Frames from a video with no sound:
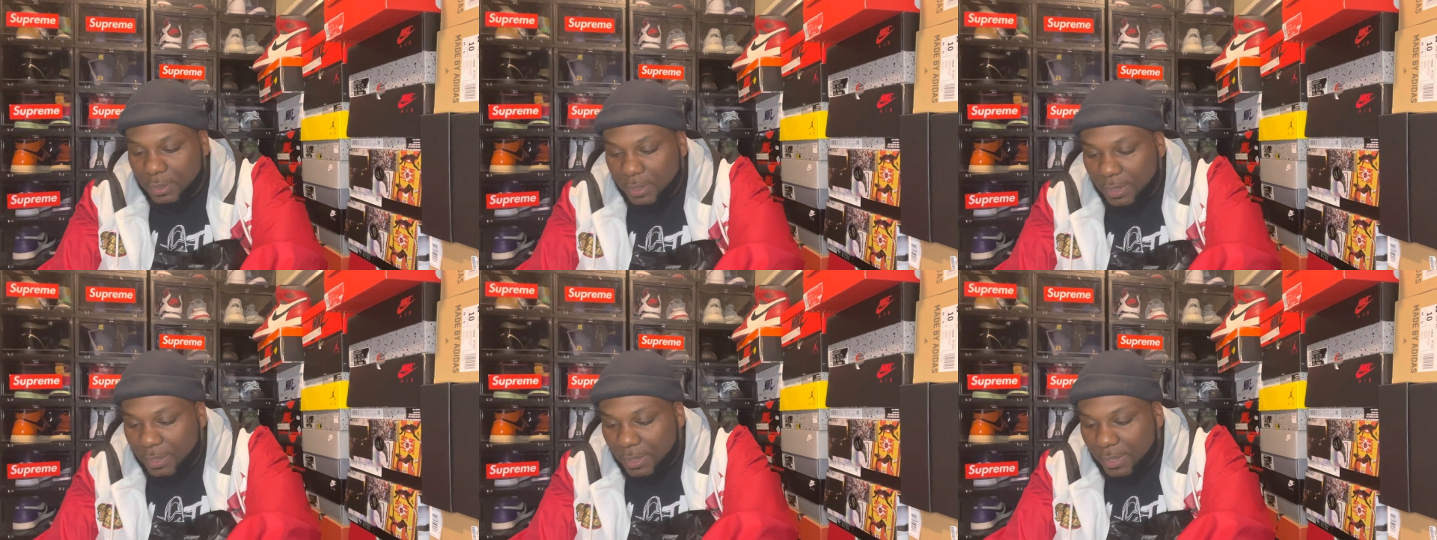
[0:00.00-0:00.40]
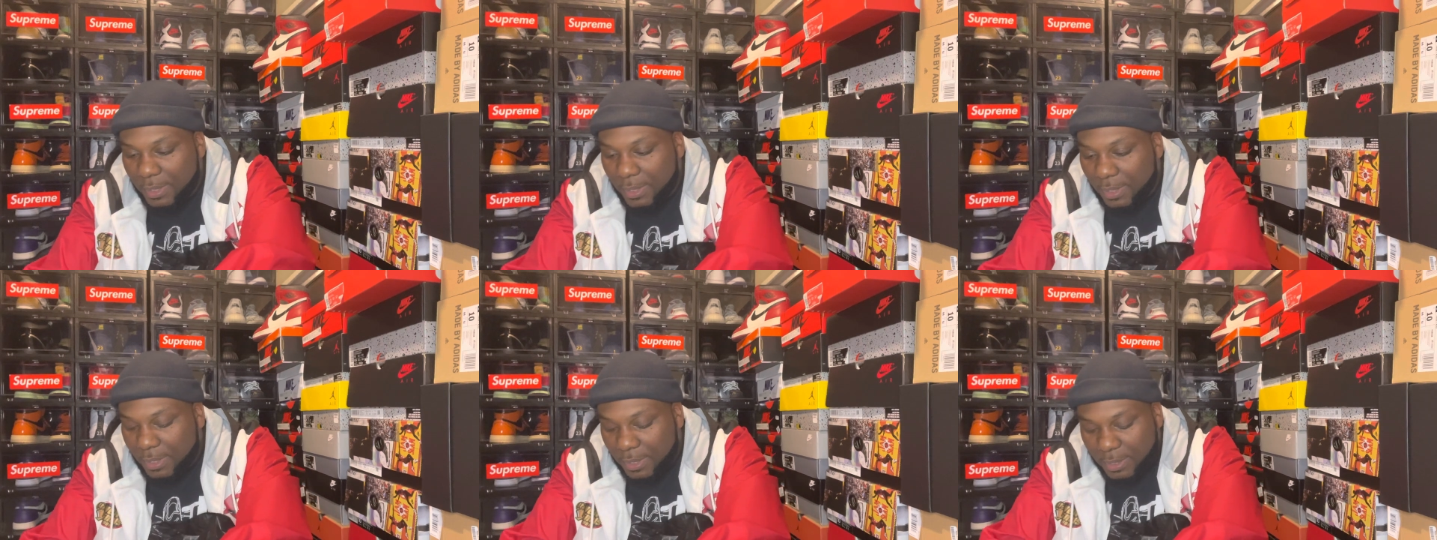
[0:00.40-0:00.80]

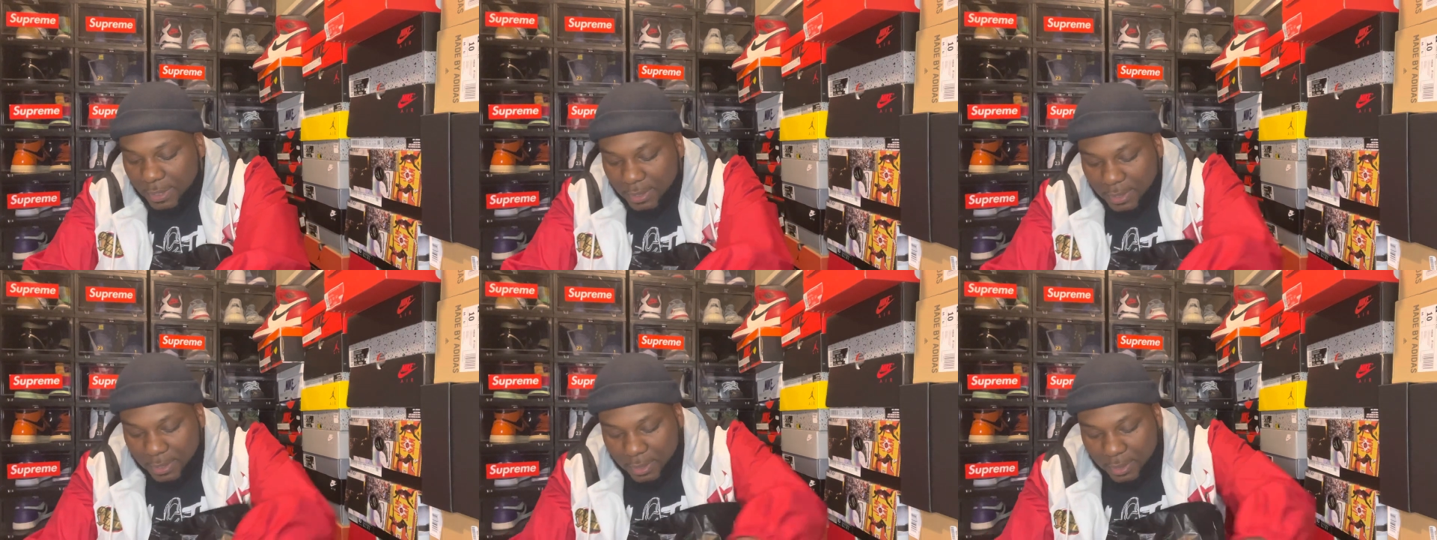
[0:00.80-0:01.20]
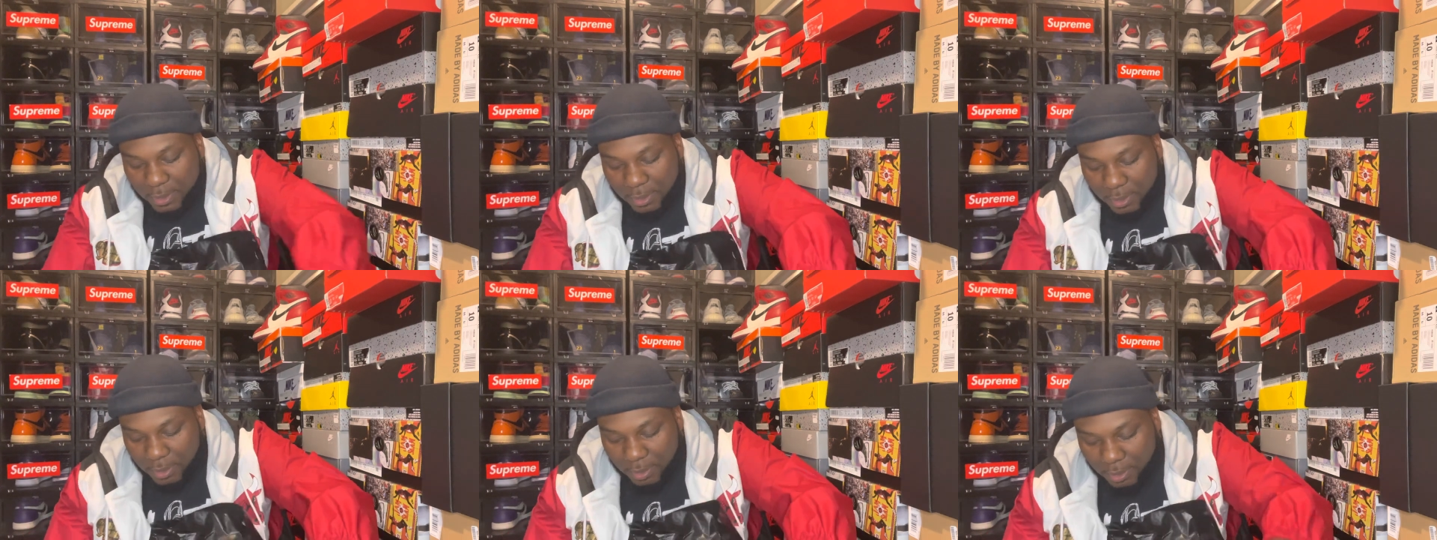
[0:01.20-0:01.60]

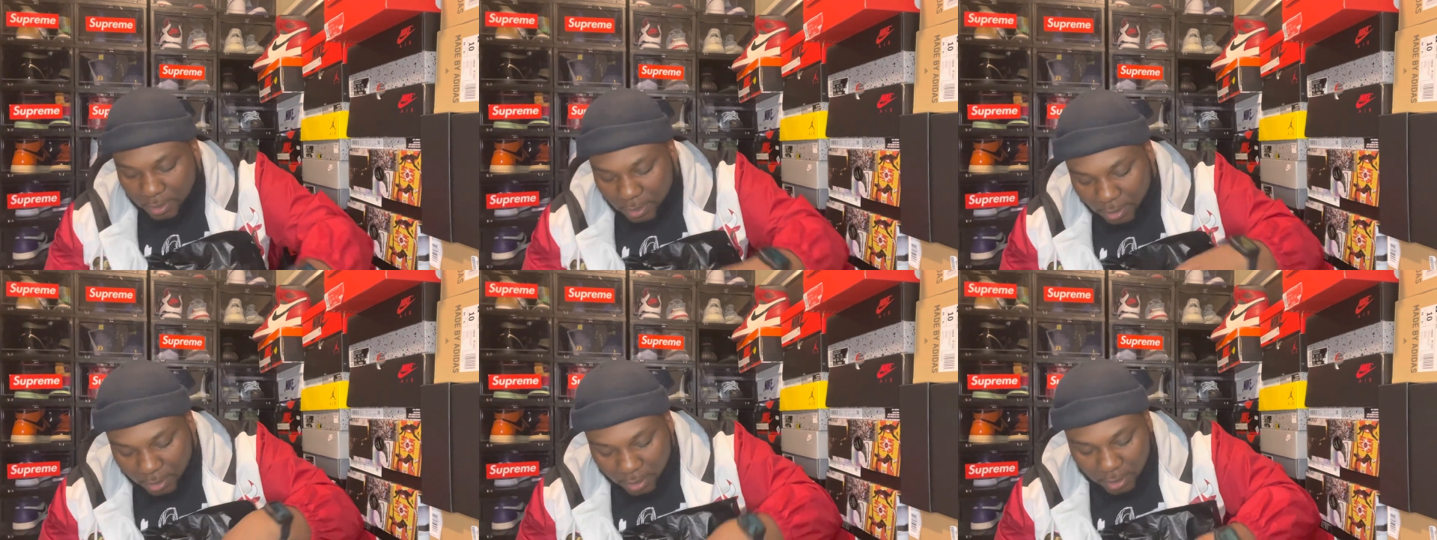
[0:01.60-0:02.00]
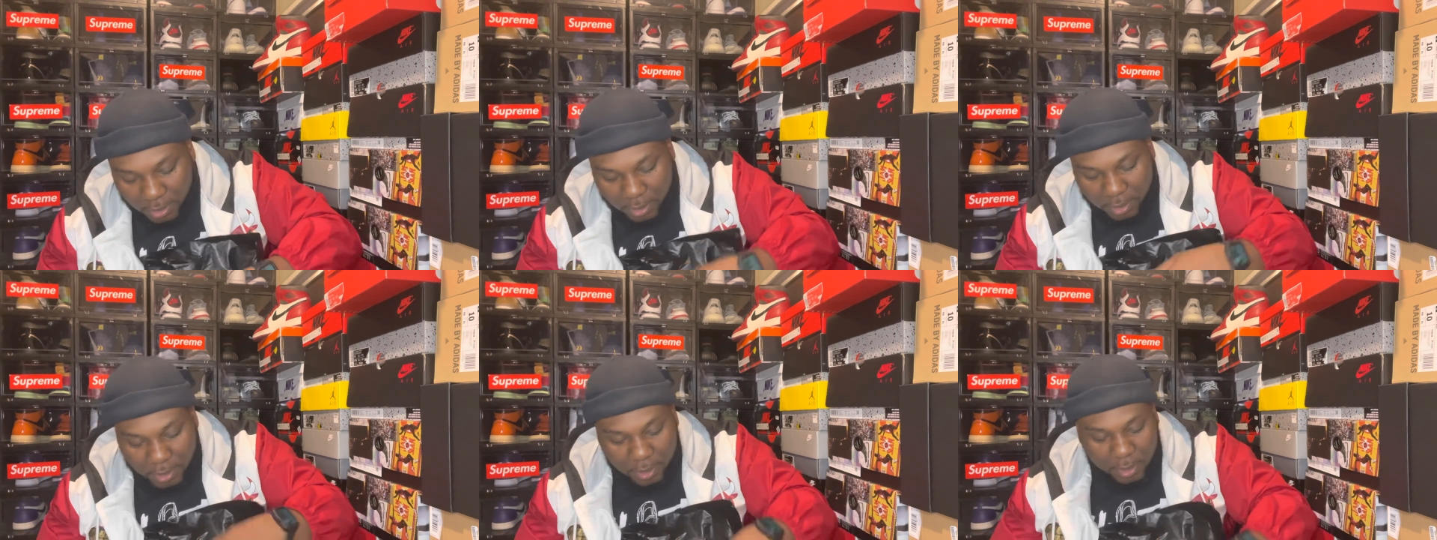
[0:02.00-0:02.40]

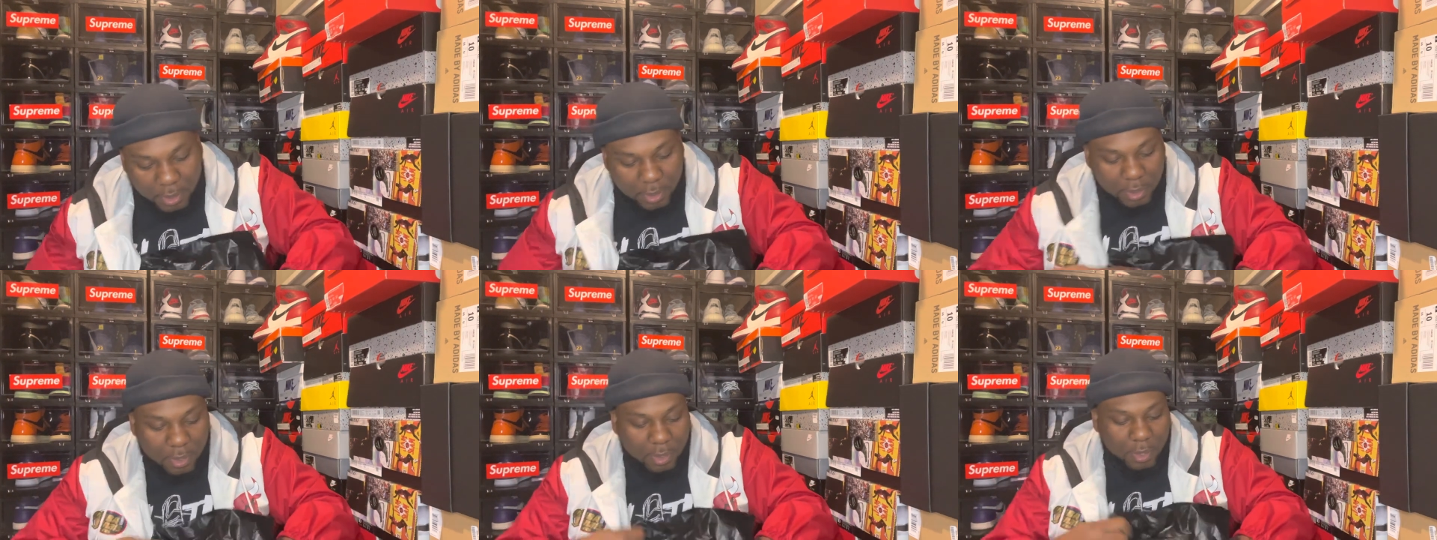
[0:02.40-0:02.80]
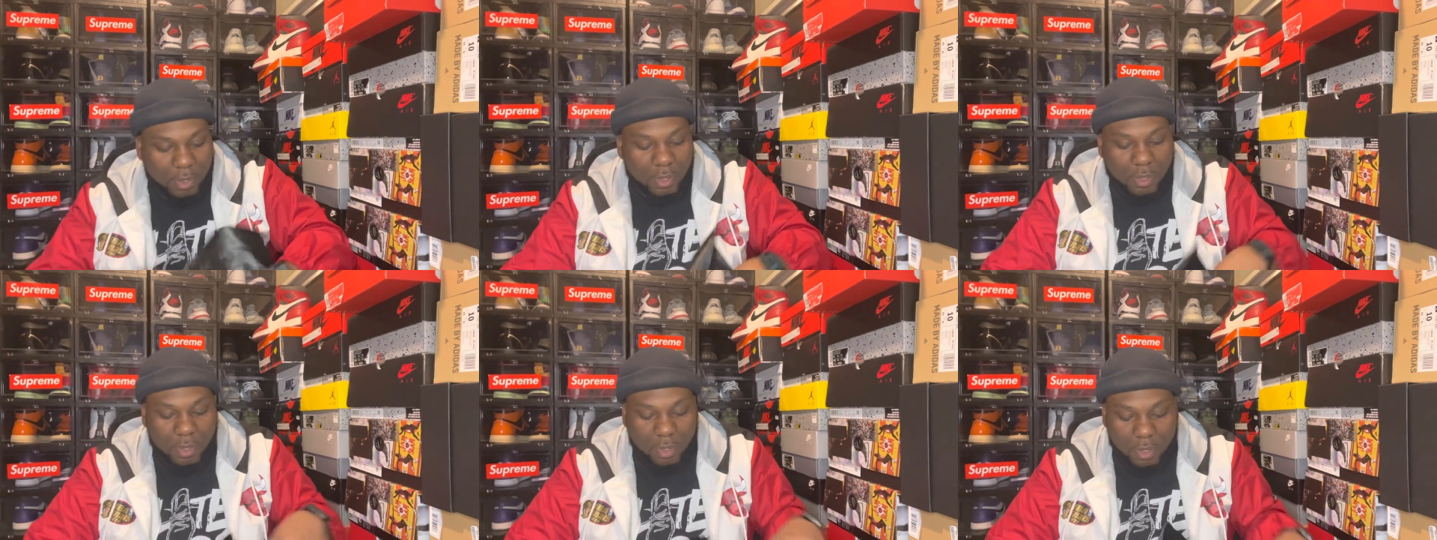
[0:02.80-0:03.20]

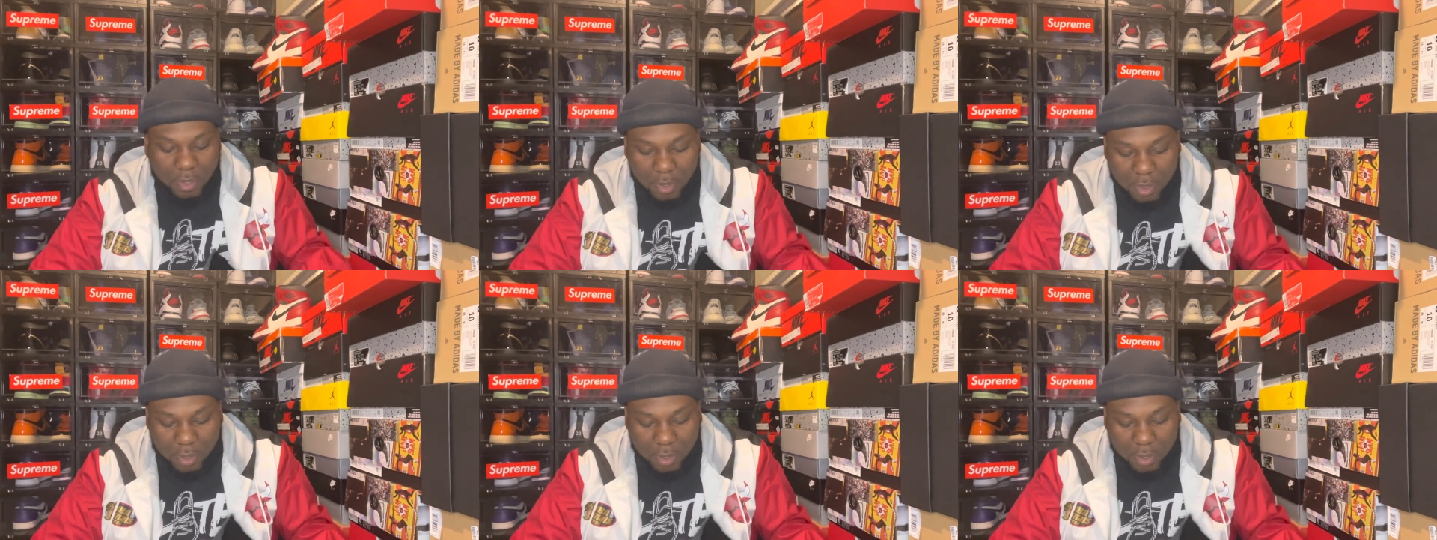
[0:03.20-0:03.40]
[no speech]